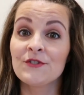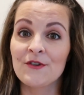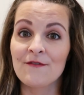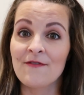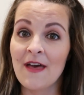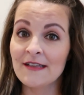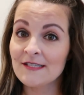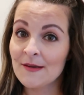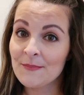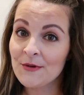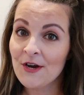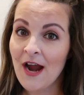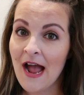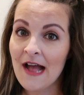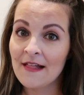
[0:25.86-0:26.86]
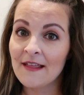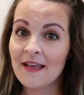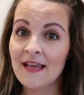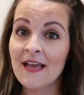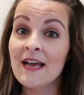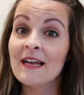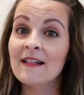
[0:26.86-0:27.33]
So if that's up your
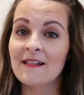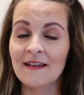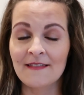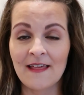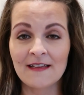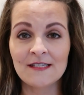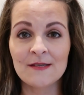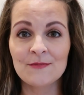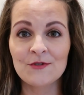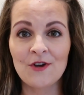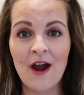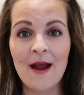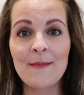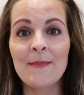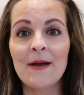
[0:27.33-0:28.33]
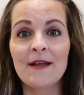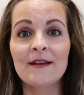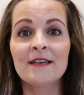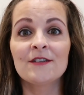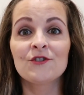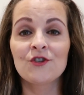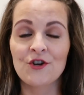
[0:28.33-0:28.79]
alley, click that subscribe
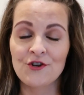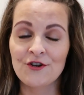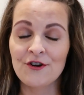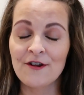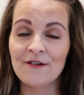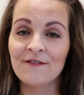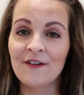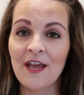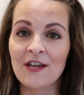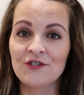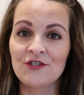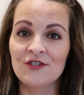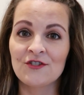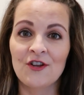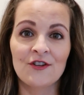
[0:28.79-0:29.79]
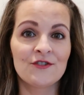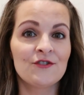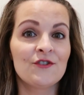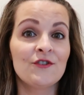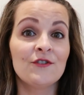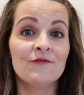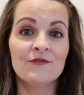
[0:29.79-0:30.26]
button, turn your notifications on
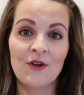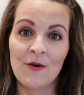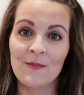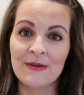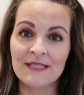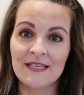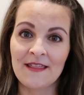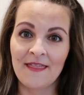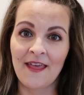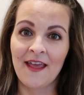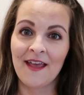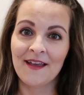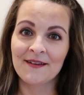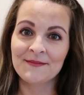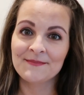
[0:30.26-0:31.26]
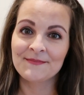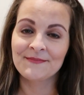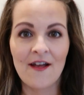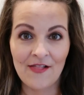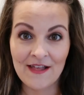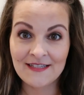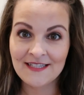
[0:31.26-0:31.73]
so you don't miss a thing.
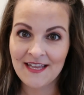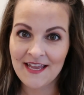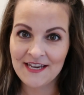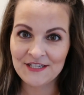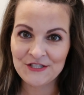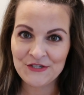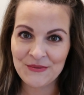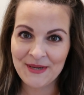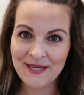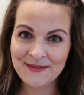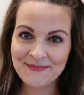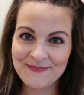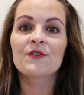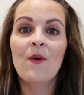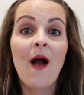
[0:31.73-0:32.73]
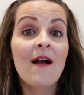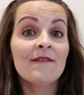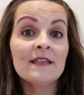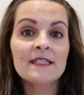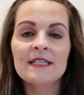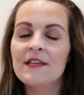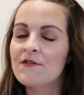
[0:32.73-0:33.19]
Now let's get into it. So
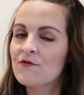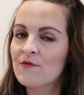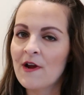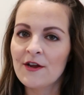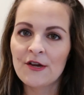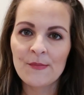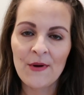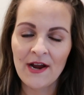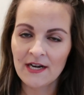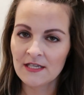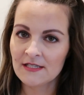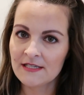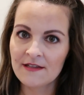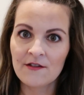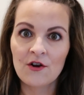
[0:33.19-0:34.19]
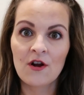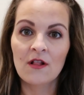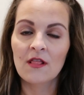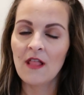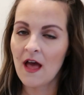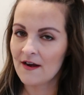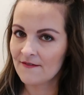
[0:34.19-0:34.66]
obviously throughout your pregnancy, there are
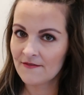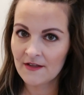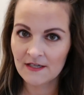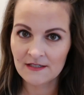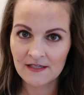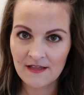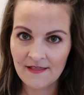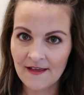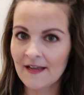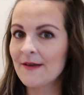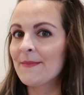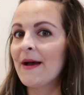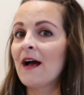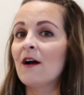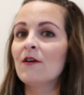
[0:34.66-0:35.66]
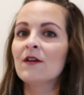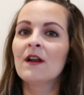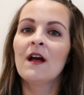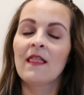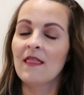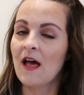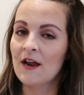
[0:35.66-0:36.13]
a lot of things to think
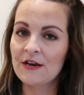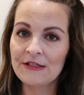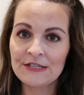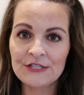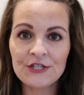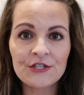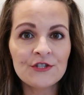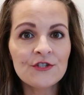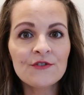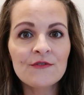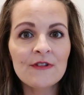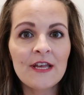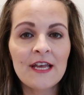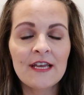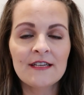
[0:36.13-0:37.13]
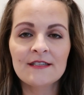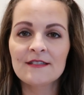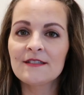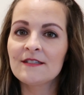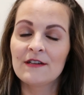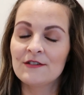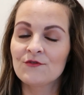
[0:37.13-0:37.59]
about, a lot on the to-do
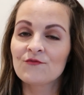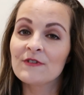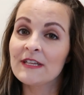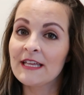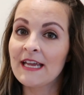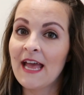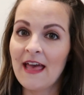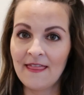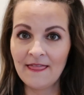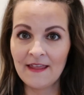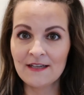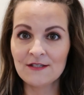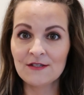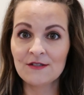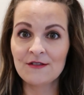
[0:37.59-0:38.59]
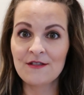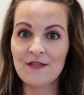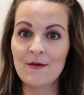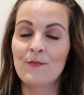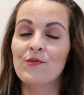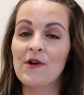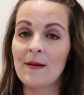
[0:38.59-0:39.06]
list. It's really endless,
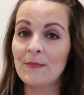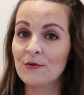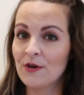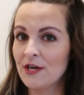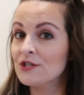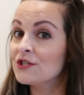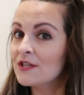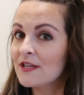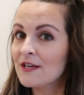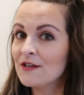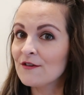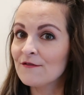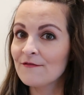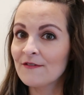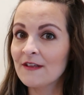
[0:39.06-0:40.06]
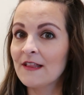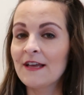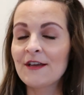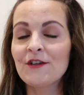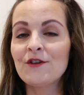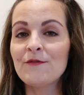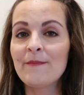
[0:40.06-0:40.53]
the preparation that you feel
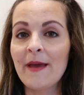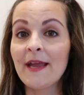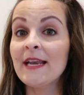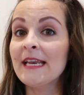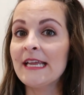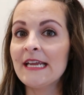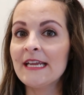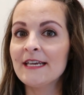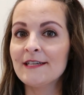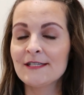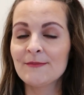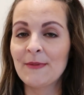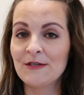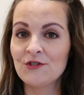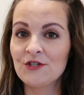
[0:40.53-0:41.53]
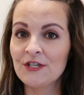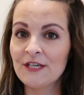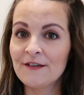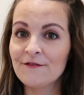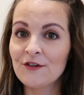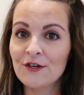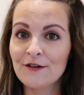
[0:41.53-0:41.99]
like you may need, especially
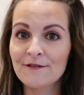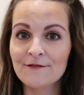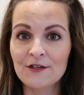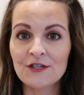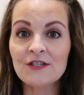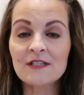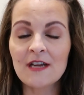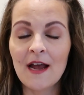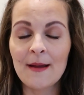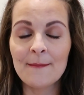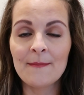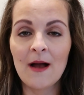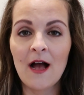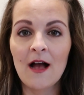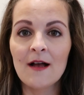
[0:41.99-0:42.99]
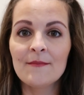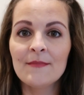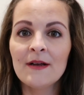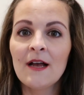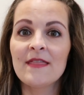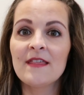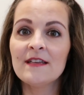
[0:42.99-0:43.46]
if you're a first-time mom.
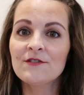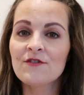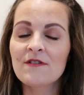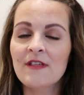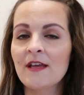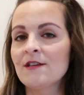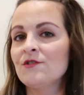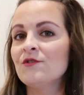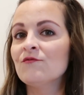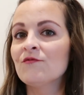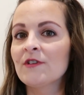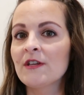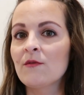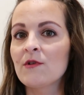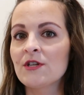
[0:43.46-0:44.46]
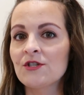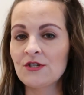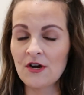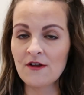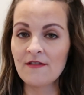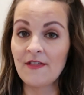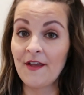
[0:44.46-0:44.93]
But these are things you really want to
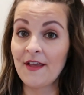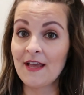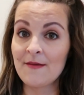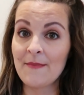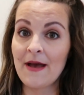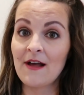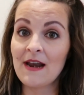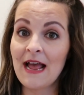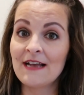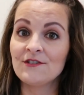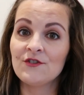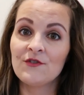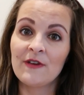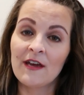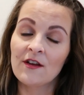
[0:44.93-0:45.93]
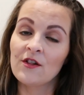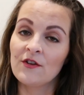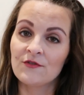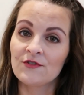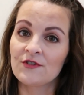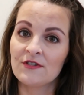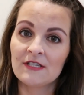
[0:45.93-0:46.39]
start thinking about as you get
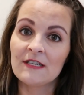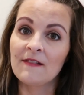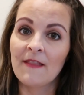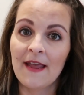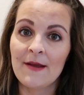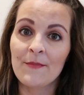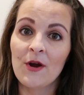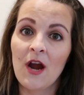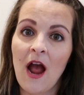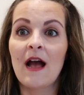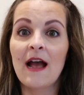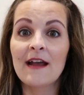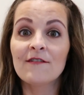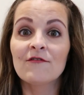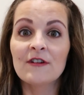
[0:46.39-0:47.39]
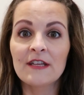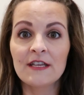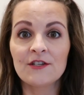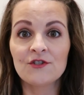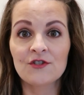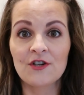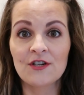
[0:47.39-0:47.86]
closer to labor. I
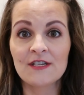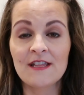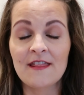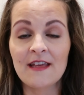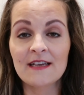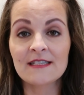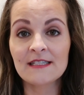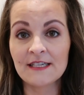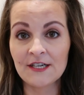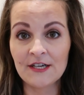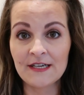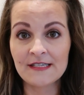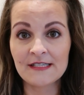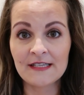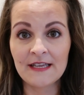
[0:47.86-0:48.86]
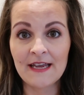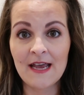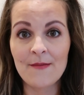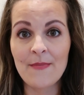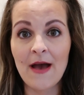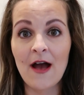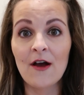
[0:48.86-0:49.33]
really start to think seriously
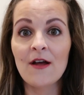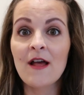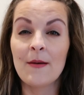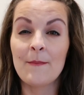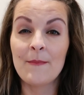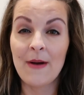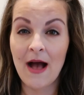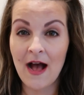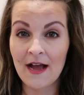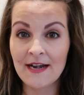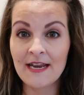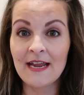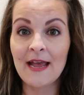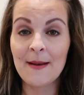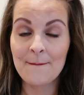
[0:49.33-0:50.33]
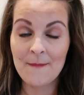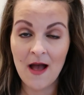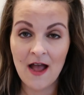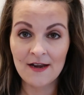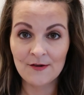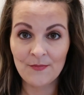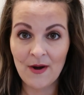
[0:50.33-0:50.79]
about the body and
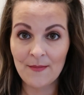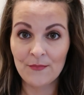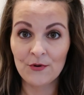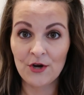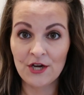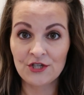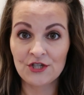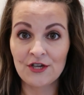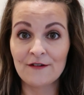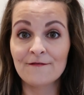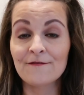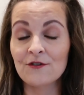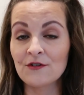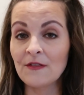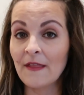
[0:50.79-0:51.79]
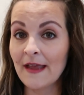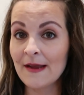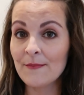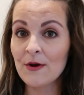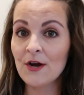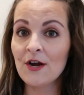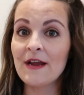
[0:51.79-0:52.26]
mind preparation for
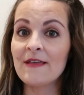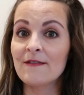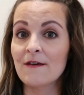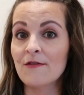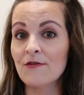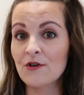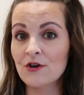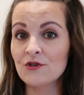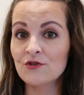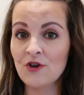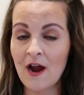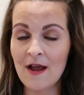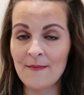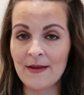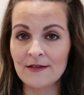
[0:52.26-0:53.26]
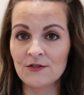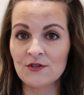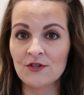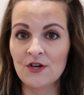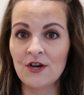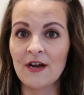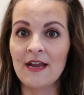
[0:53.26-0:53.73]
labor in the 3rd
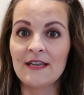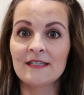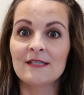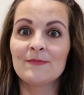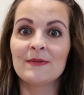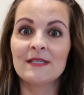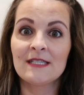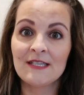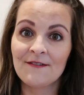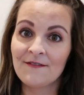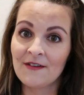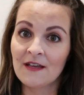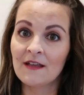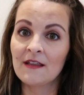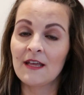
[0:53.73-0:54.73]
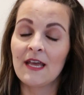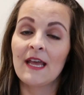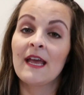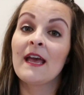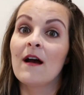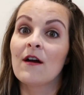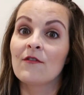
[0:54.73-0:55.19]
trimester, and
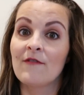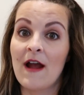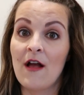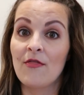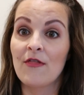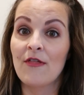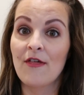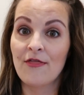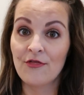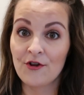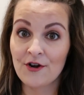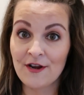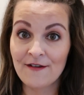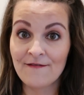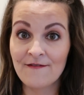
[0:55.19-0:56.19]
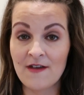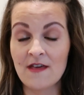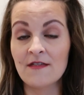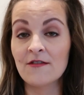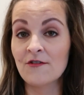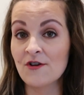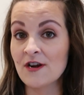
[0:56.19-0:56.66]
specifically around the
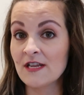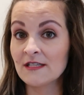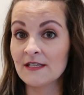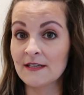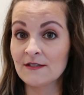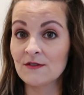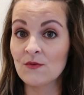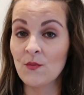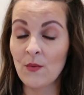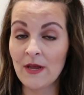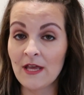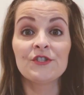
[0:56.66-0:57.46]
35th, 36th week.